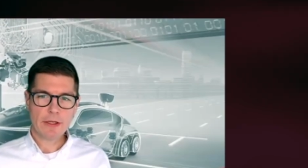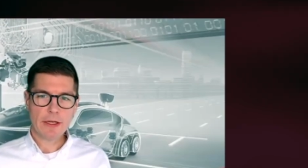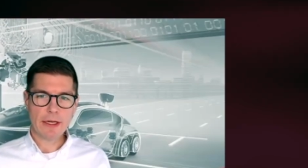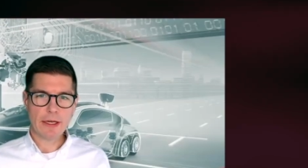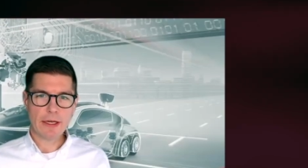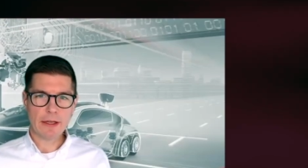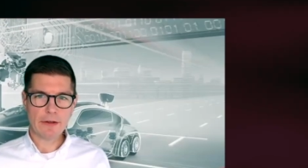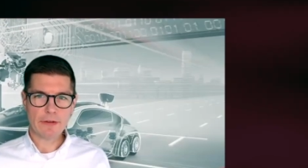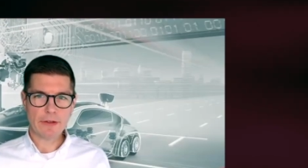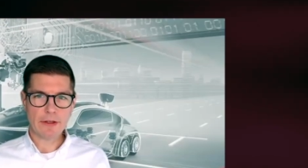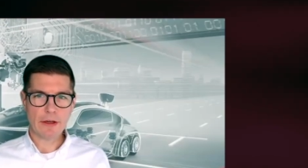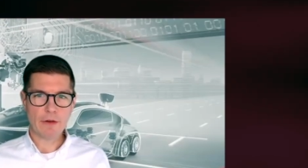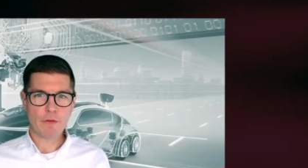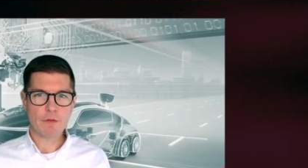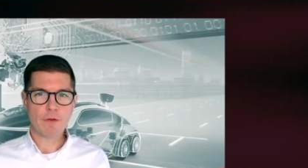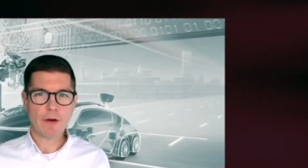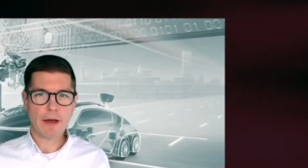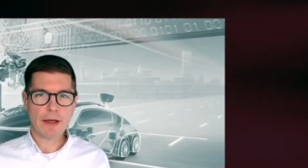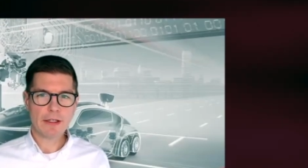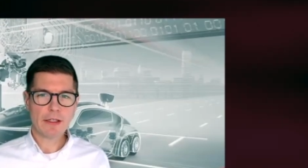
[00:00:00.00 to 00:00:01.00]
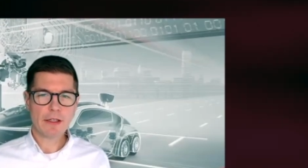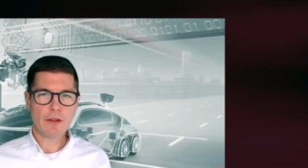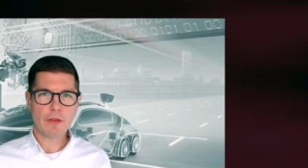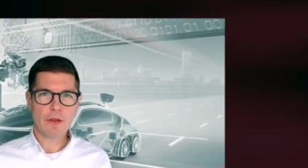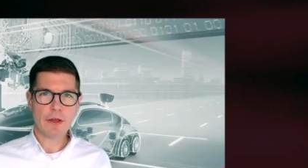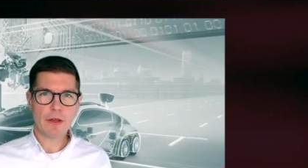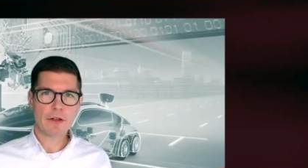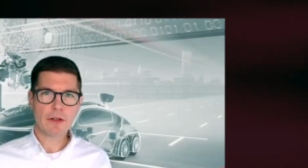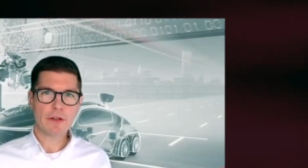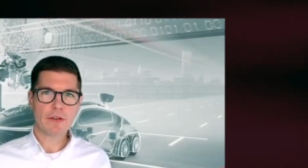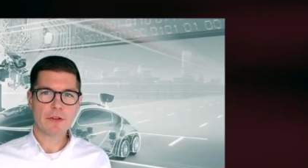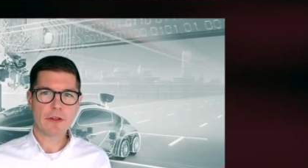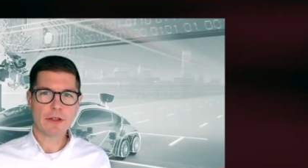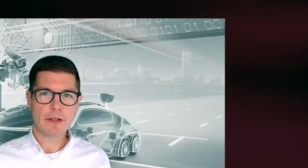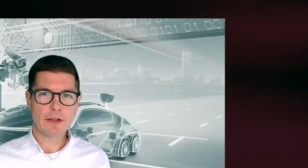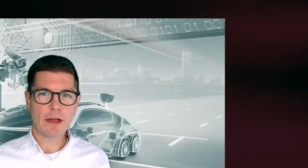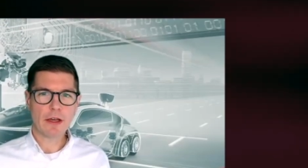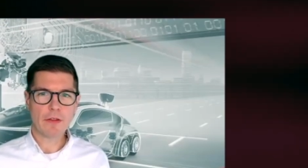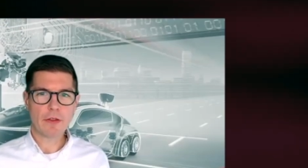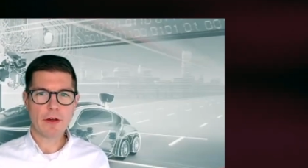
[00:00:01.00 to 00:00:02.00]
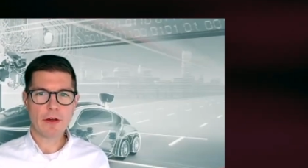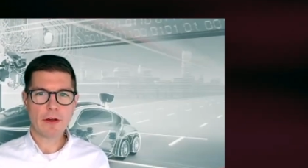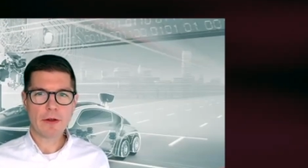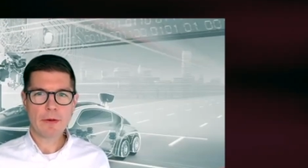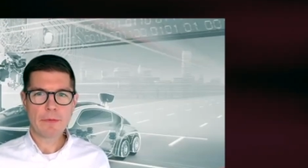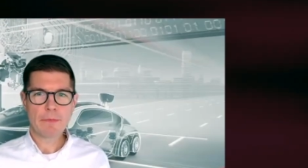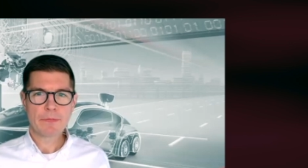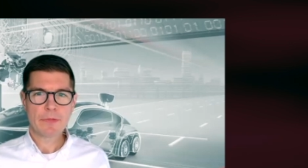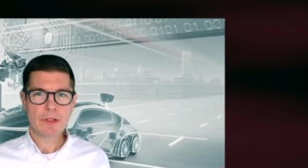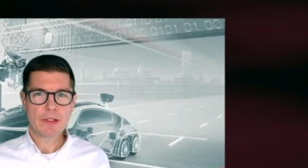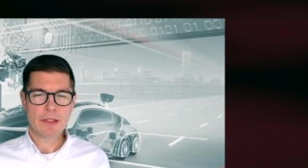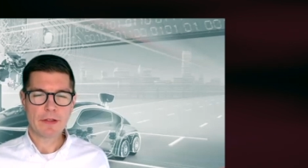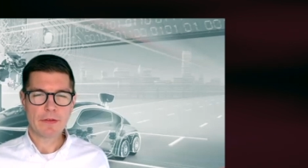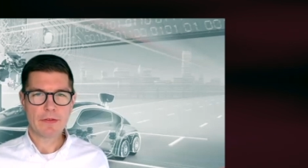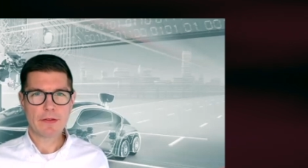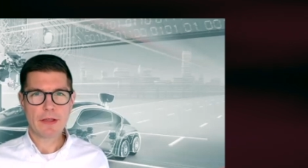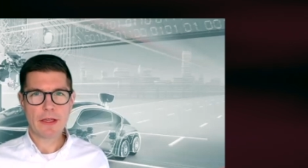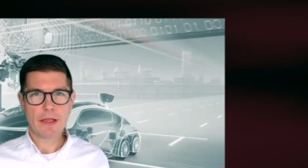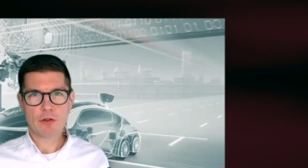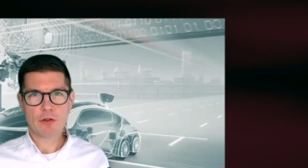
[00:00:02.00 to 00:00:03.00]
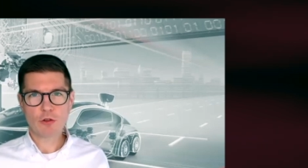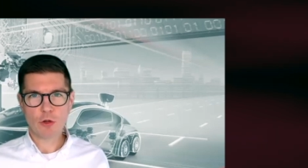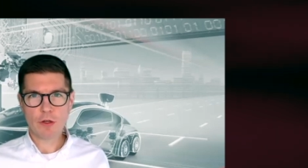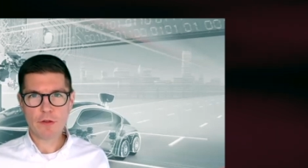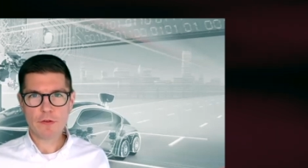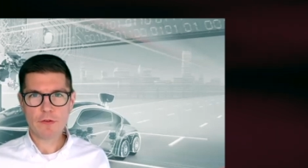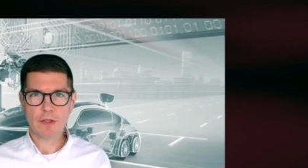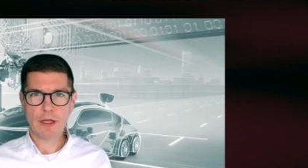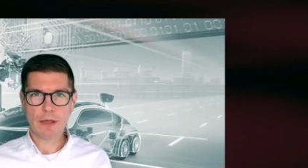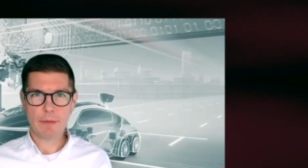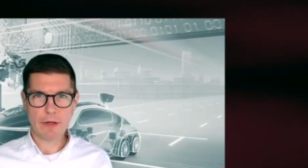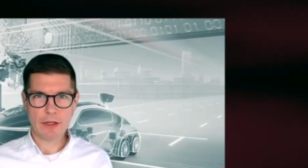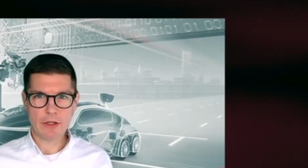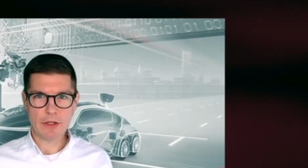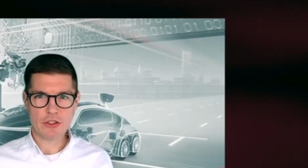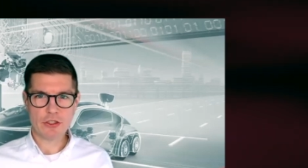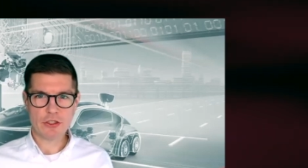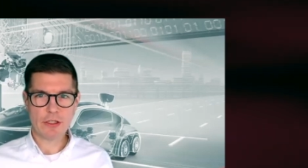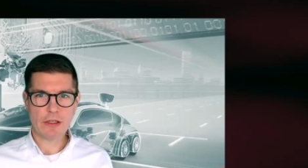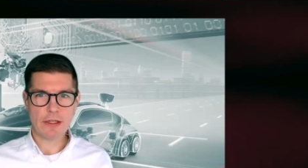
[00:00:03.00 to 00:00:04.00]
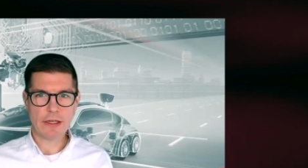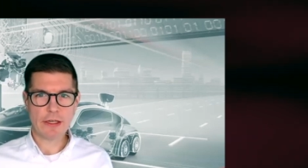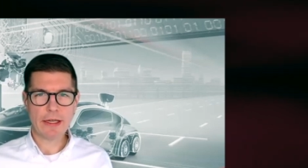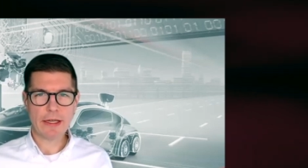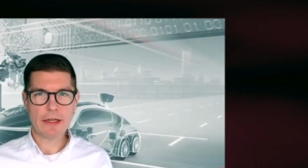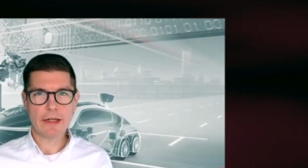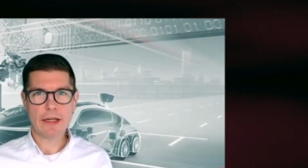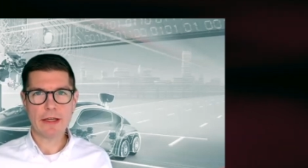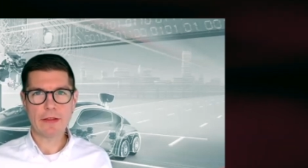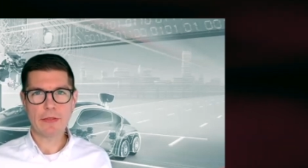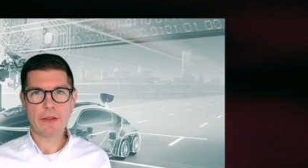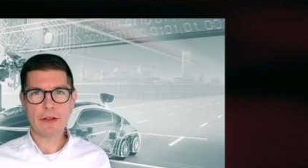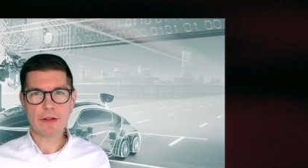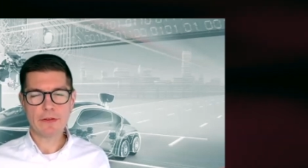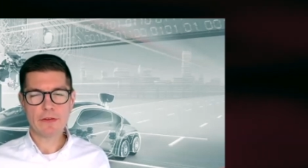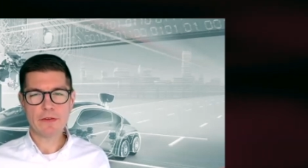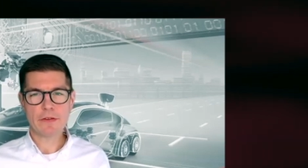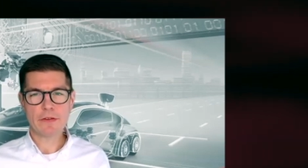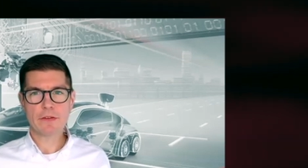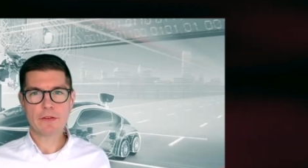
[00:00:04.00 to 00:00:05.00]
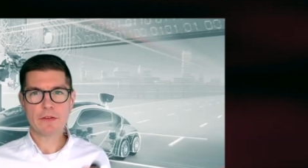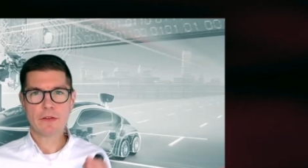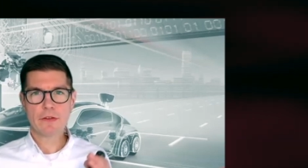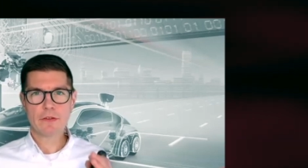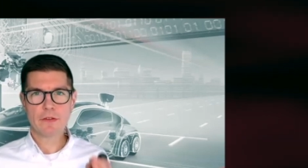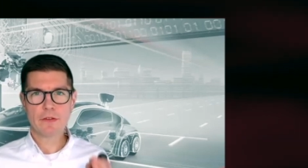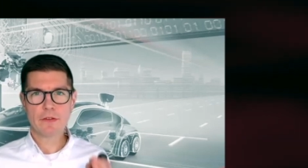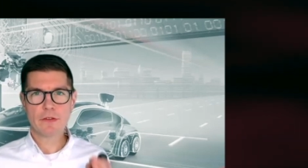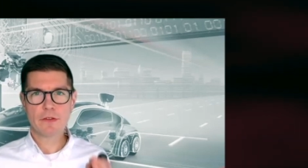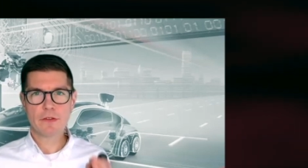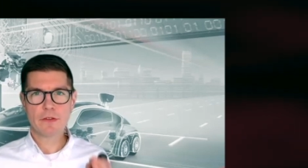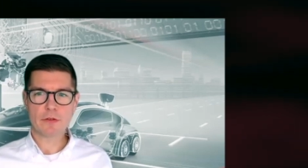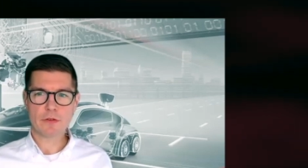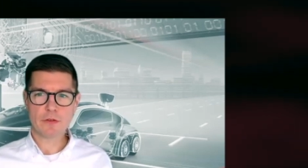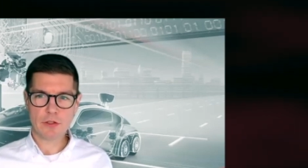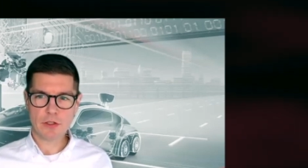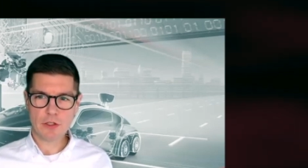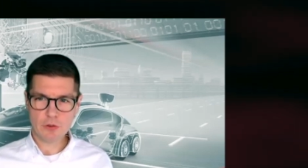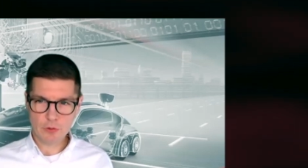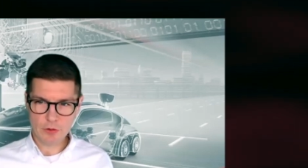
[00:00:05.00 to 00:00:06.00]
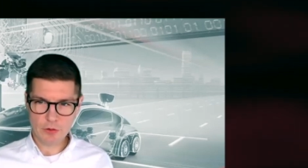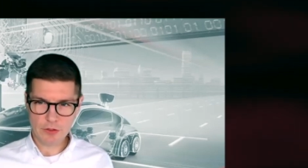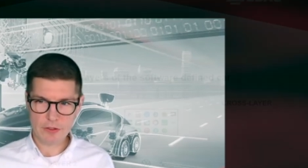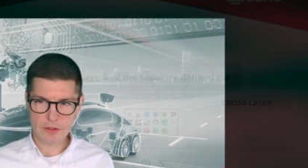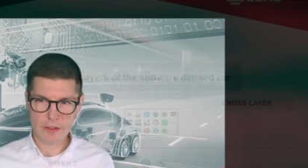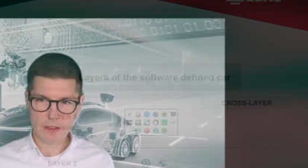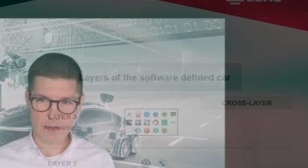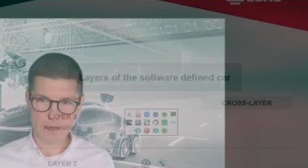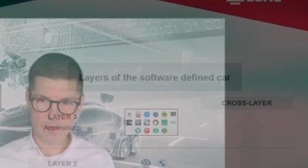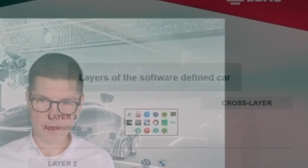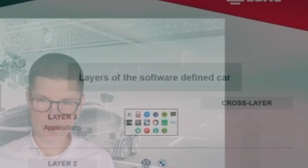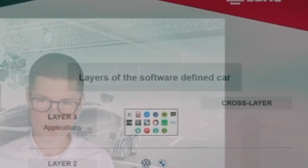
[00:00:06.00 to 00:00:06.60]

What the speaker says: And finally, there is another, let's say, cross-dimensional layer, and this is cybersecurity.